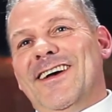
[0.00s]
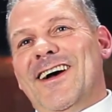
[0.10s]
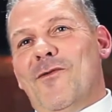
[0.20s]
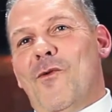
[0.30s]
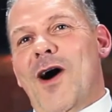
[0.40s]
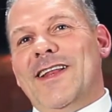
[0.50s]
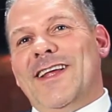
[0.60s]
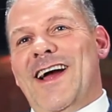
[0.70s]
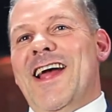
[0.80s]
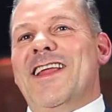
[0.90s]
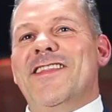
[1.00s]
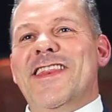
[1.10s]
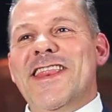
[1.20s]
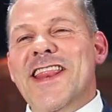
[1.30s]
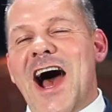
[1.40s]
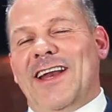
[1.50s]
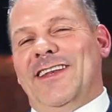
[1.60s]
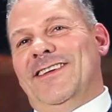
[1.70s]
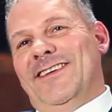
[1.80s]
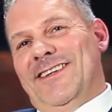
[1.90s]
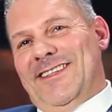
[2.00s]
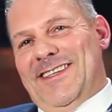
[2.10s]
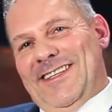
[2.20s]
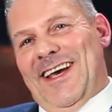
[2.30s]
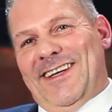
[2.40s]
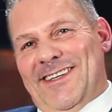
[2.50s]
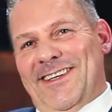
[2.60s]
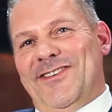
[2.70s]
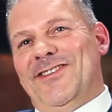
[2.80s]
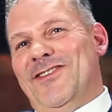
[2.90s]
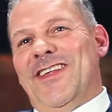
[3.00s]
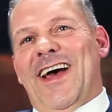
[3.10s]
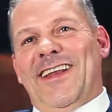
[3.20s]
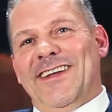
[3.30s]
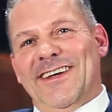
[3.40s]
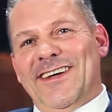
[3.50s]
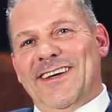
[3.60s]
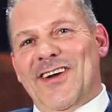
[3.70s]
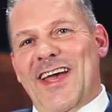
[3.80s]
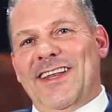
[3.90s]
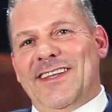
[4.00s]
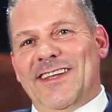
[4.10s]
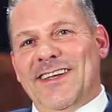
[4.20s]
What kind of nut does it take to do that, right?